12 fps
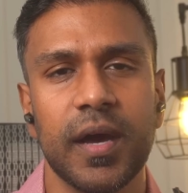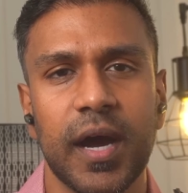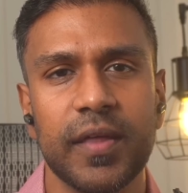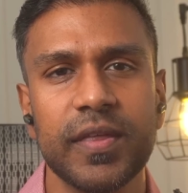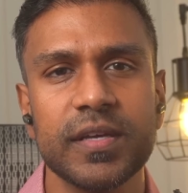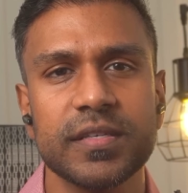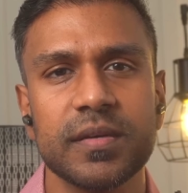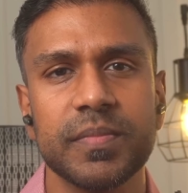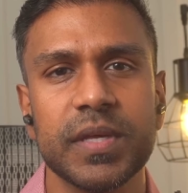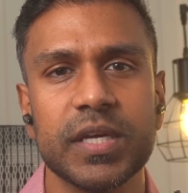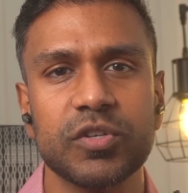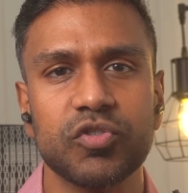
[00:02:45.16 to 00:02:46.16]
I think
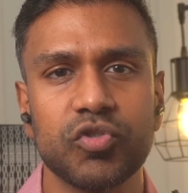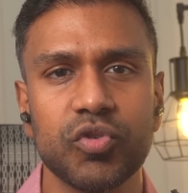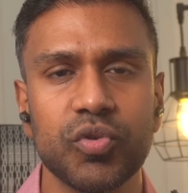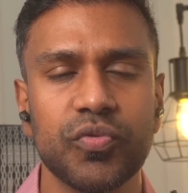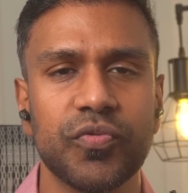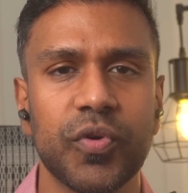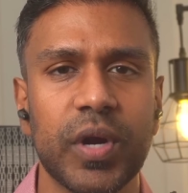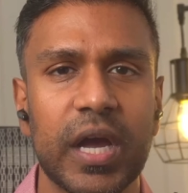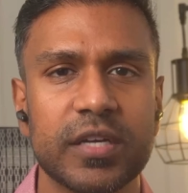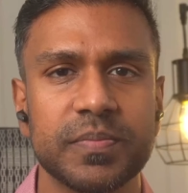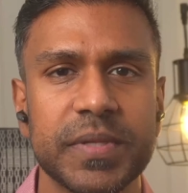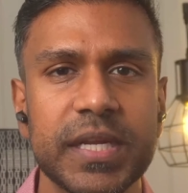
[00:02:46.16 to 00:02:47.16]
something is true for
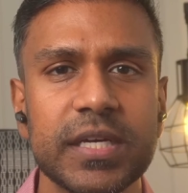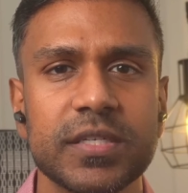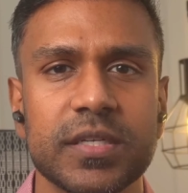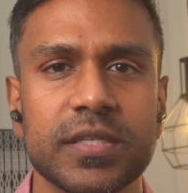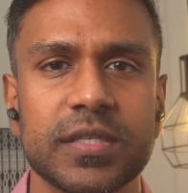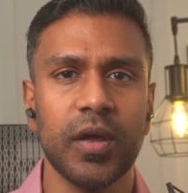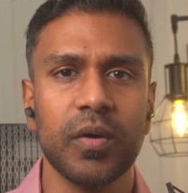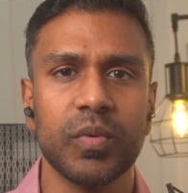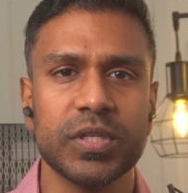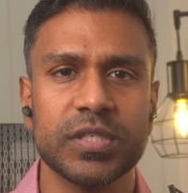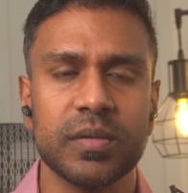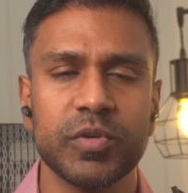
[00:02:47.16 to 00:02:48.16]
explanations. When
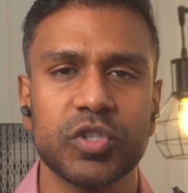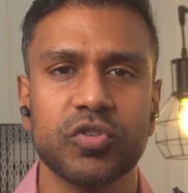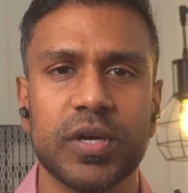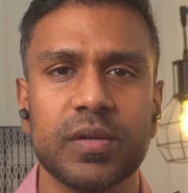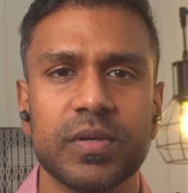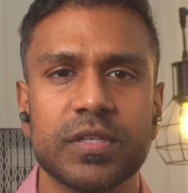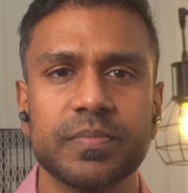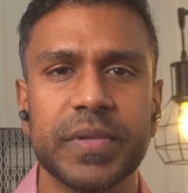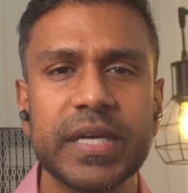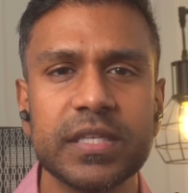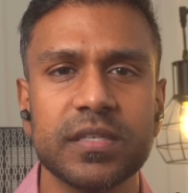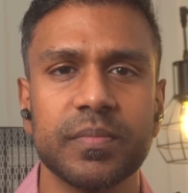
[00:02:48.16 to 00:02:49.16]
someone's trying to
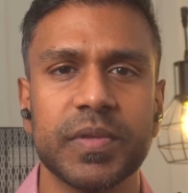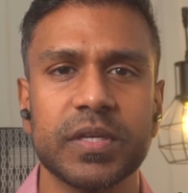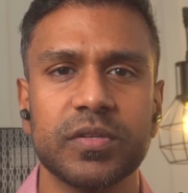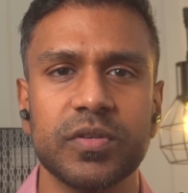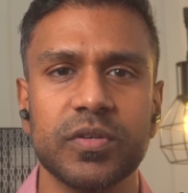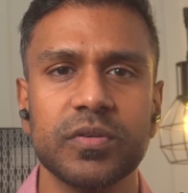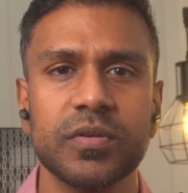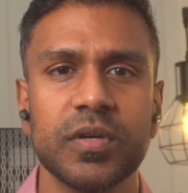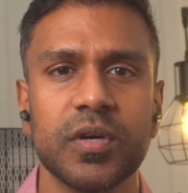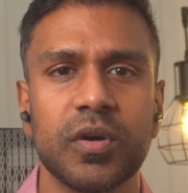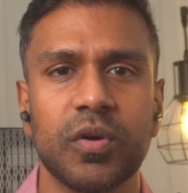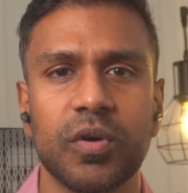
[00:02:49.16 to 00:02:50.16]
explain something to you,
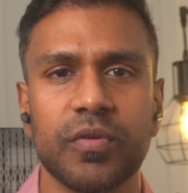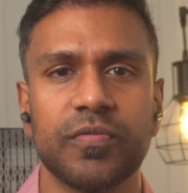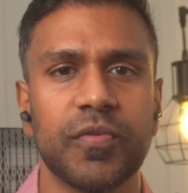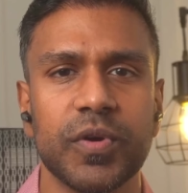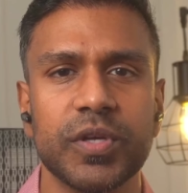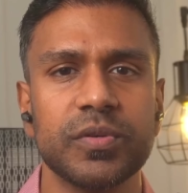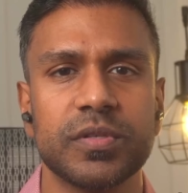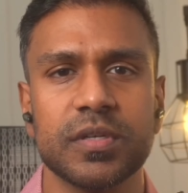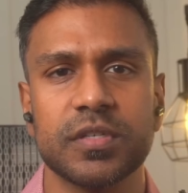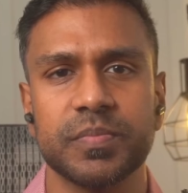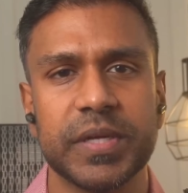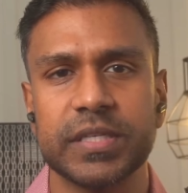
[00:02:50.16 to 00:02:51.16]
or for you to
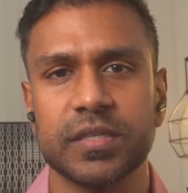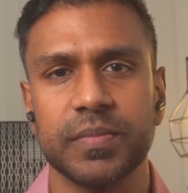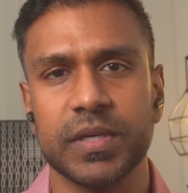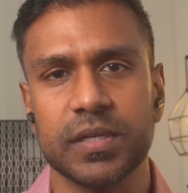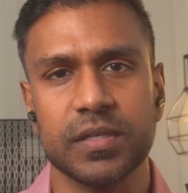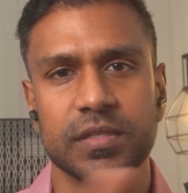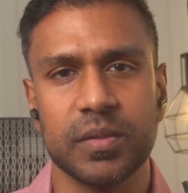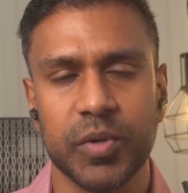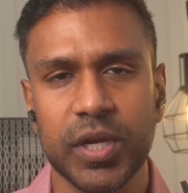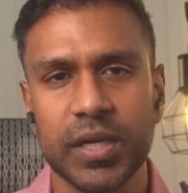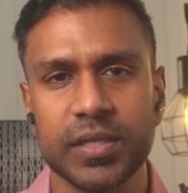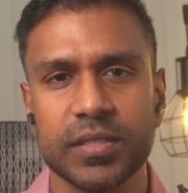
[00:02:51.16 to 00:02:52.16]
explain something to someone
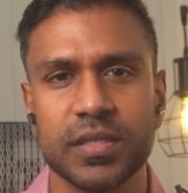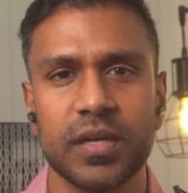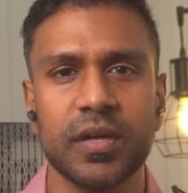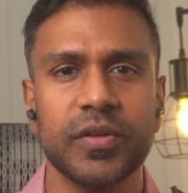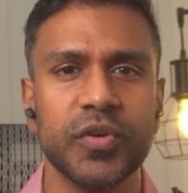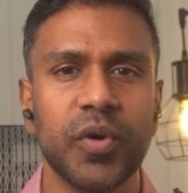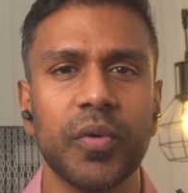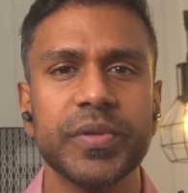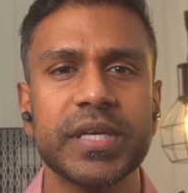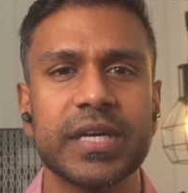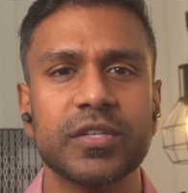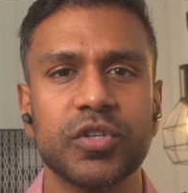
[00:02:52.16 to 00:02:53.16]
else, you only
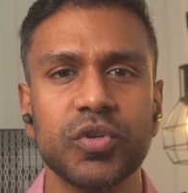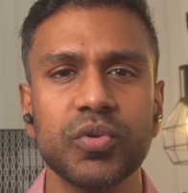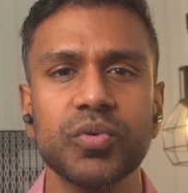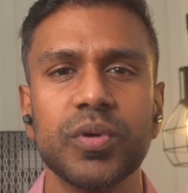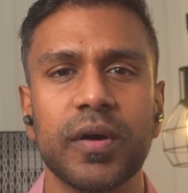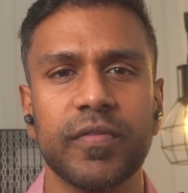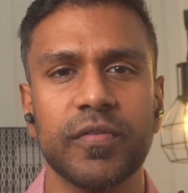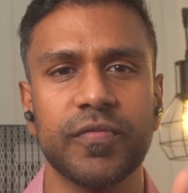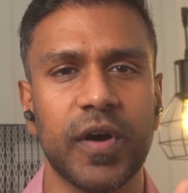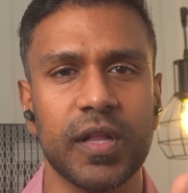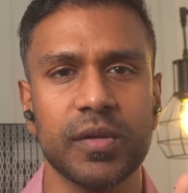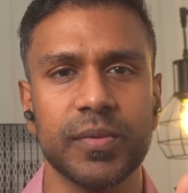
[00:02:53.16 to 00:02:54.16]
get two of the
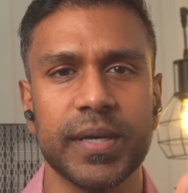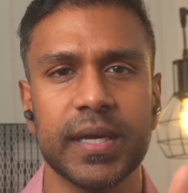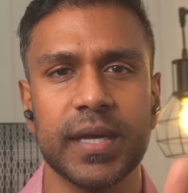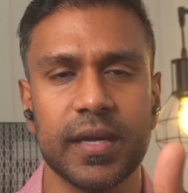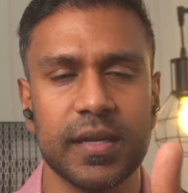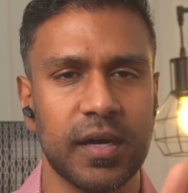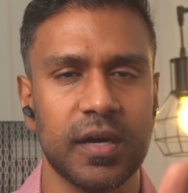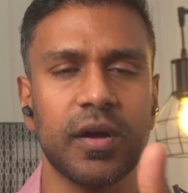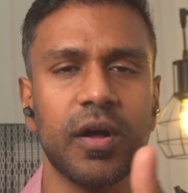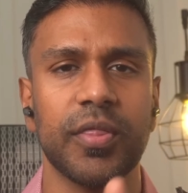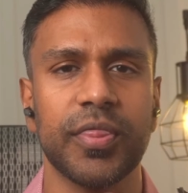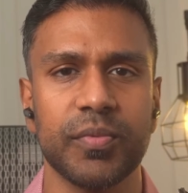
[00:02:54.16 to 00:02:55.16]
following and not all
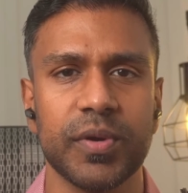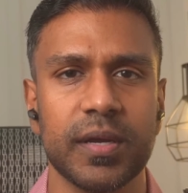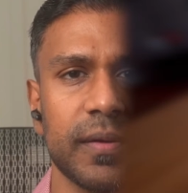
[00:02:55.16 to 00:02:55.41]
three: